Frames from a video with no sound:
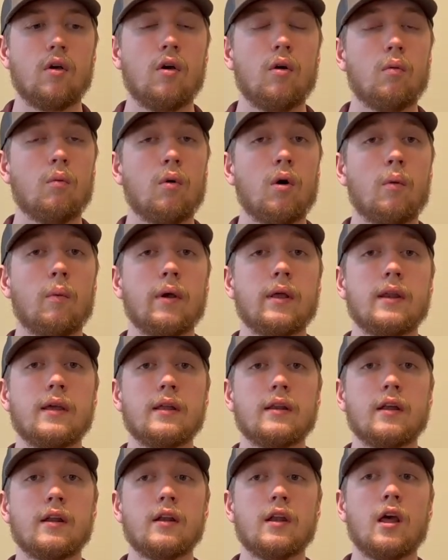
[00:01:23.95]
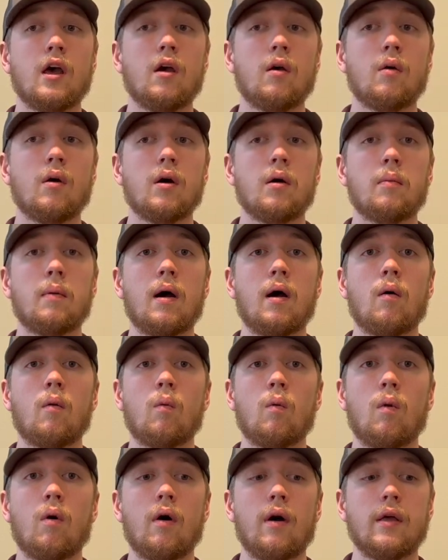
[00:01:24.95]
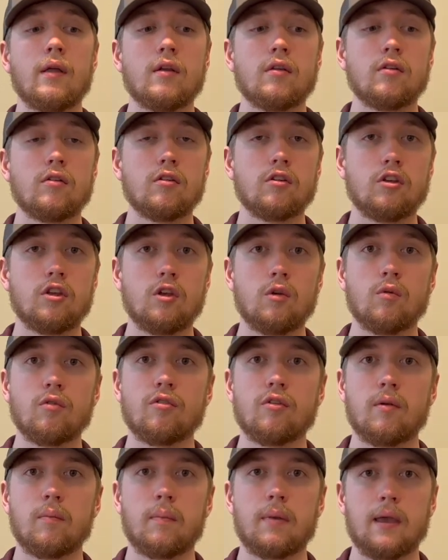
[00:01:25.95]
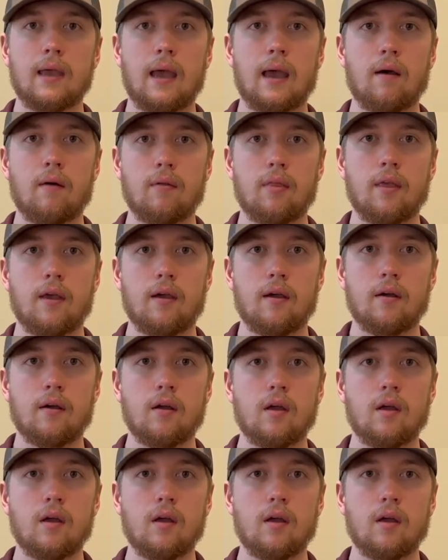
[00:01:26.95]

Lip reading: what we need to know about what used to be out there.